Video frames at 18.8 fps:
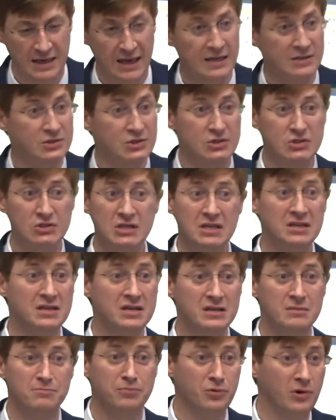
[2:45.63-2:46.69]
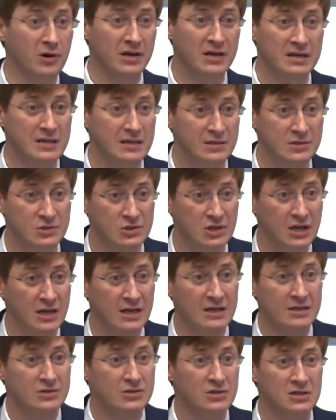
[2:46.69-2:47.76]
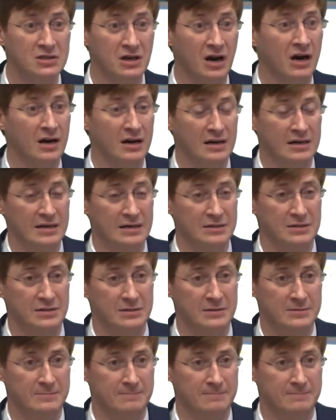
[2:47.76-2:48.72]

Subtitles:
and singing praise to God.